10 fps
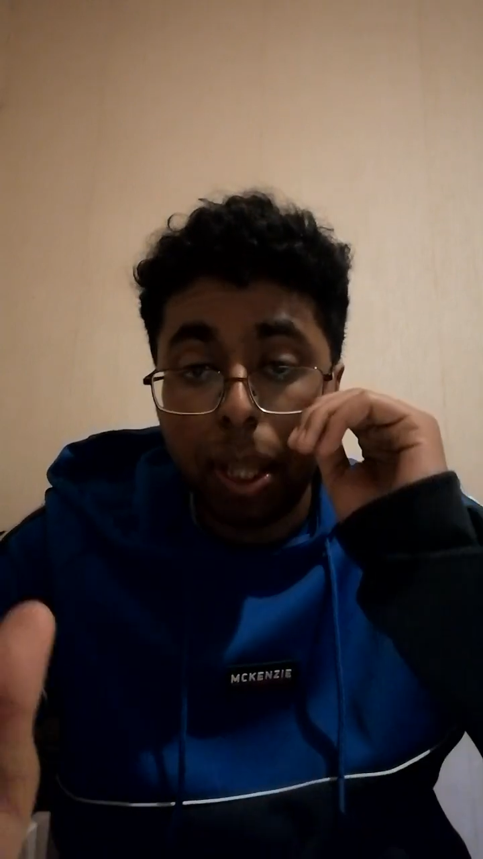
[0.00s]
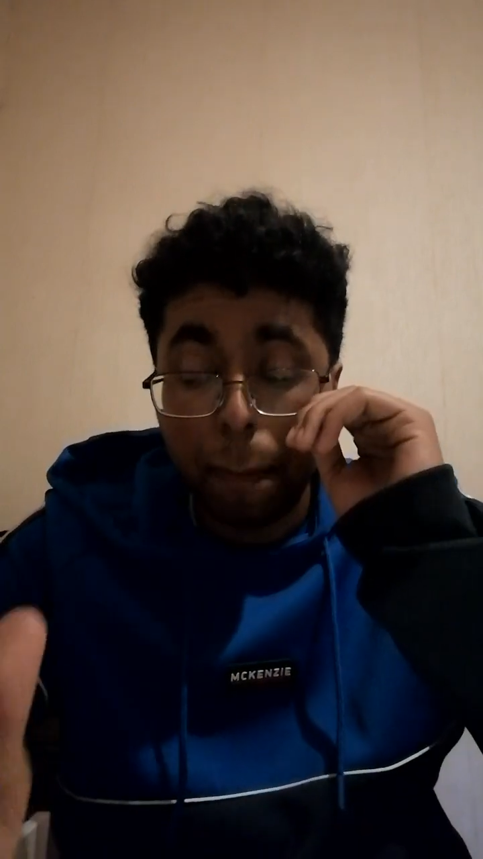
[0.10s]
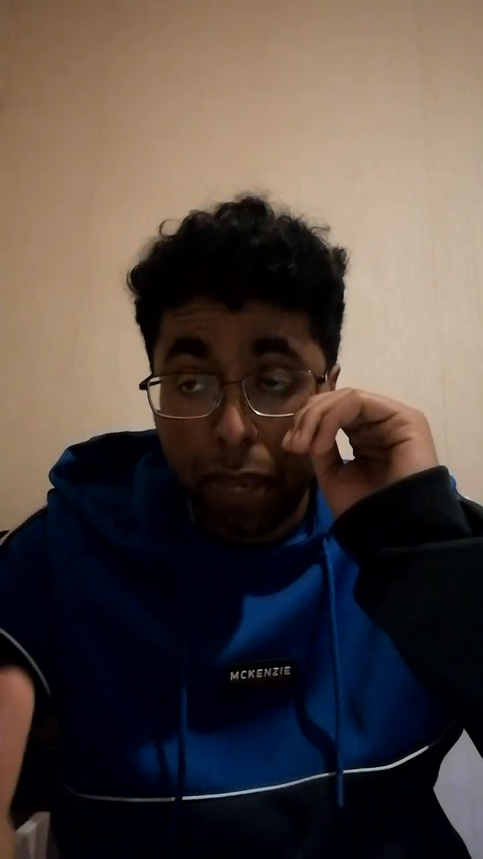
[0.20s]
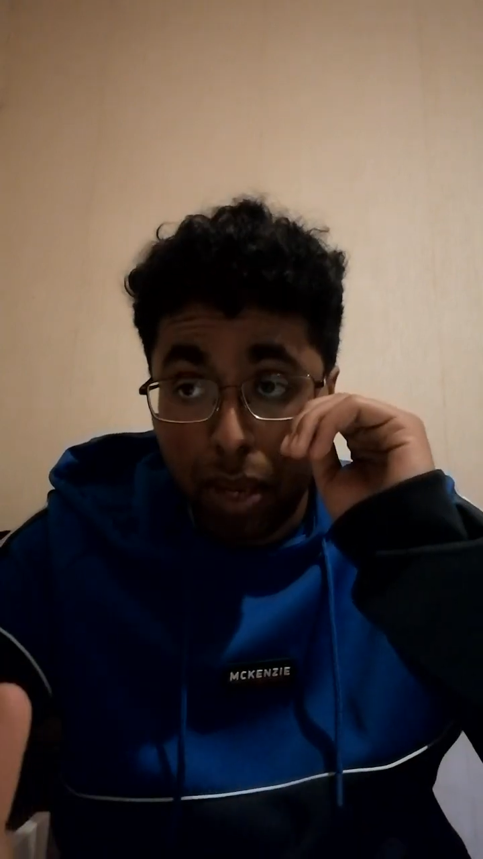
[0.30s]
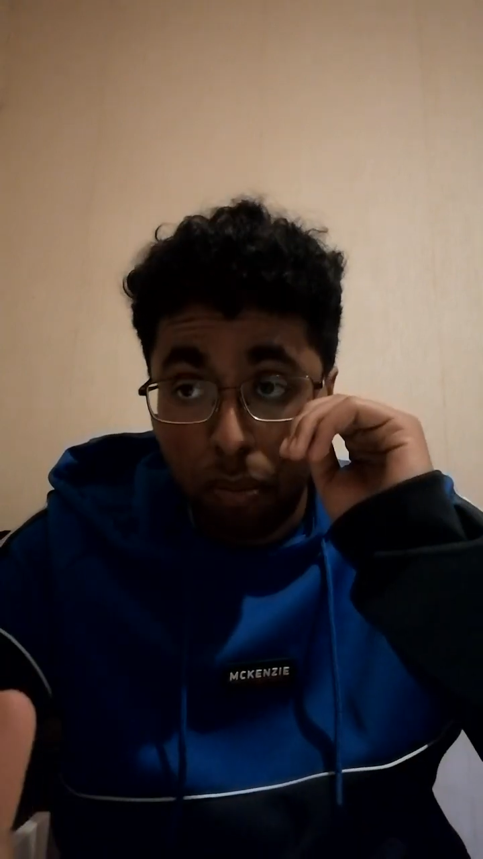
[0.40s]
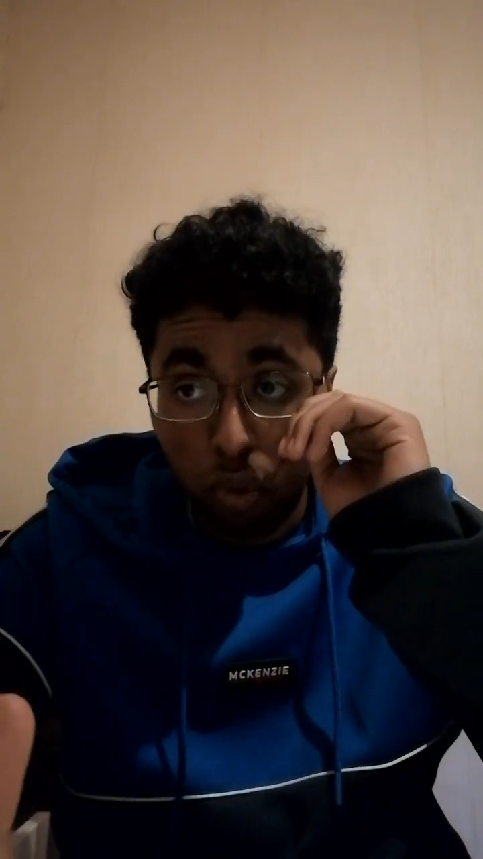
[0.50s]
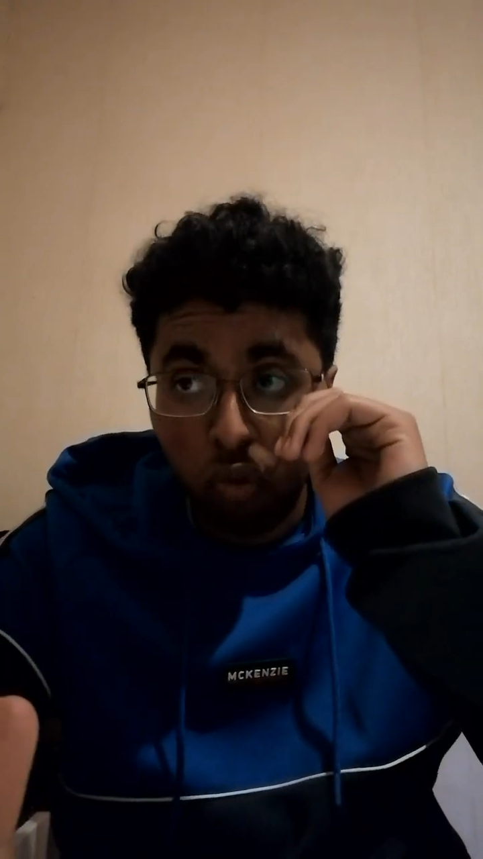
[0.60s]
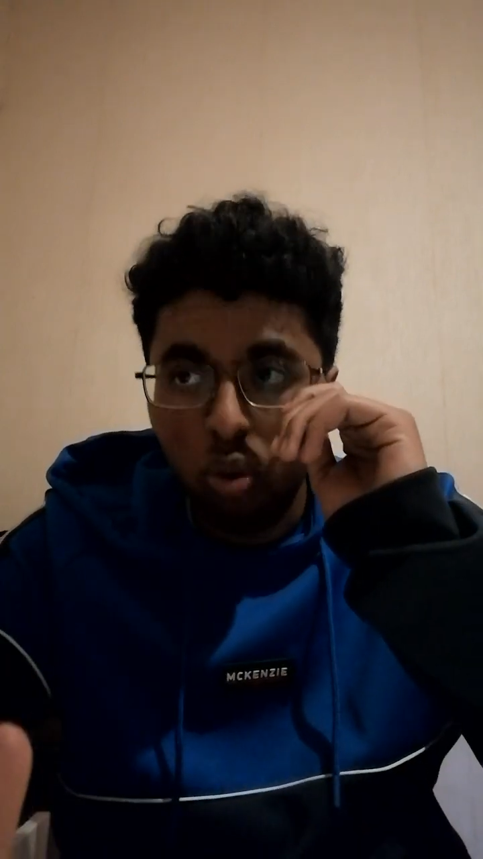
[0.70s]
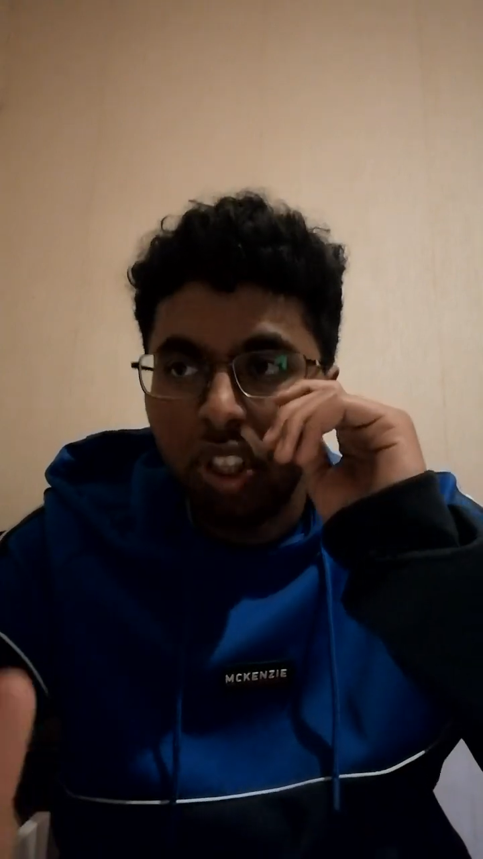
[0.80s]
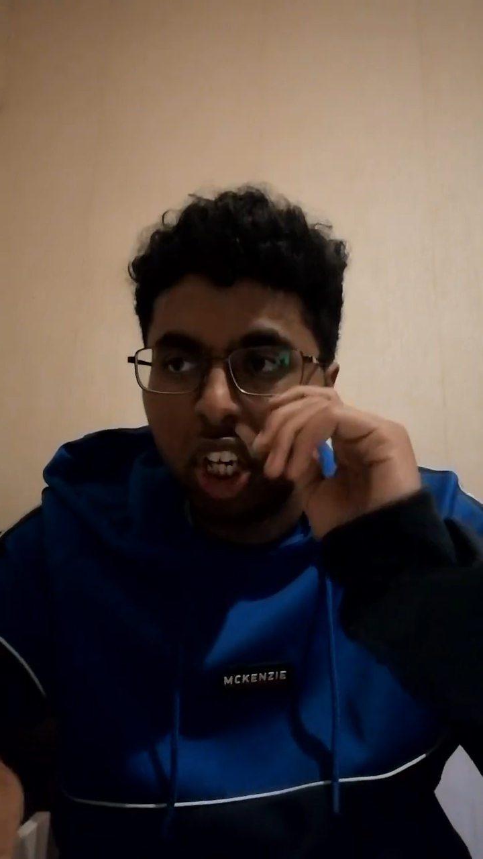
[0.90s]
their
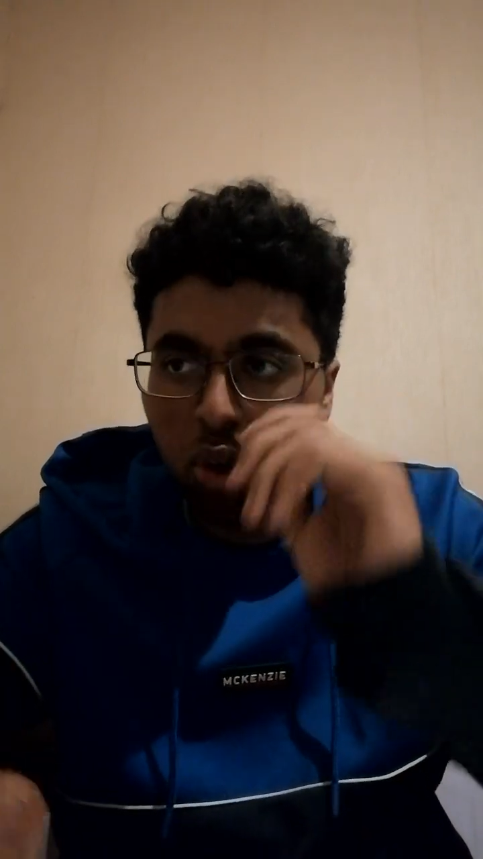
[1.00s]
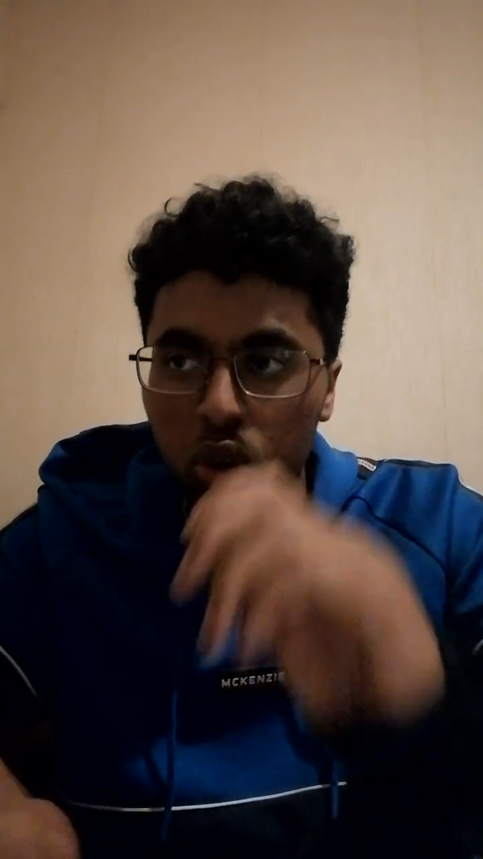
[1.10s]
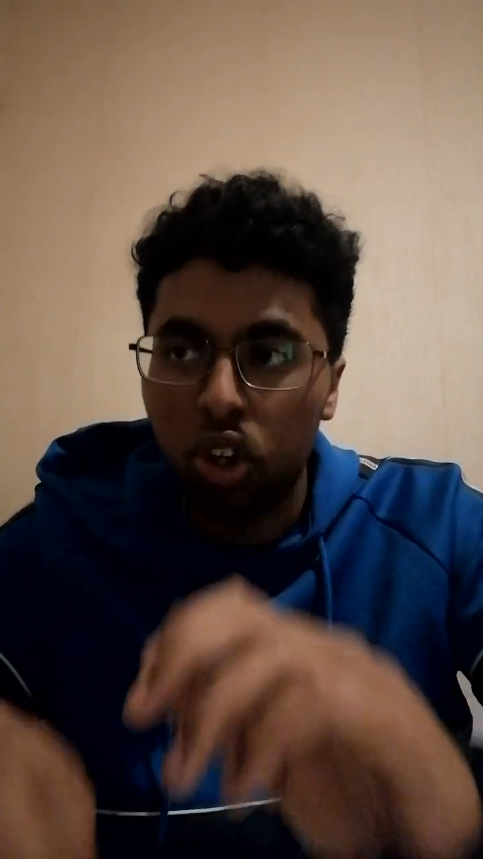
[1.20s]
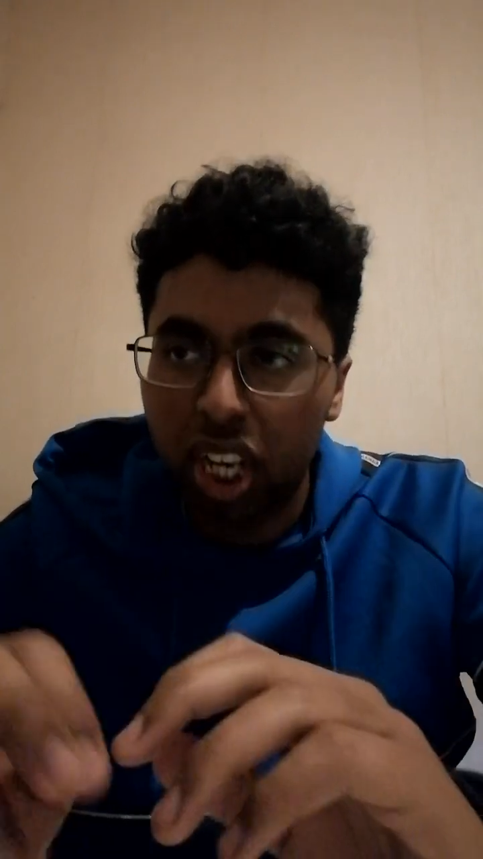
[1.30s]
children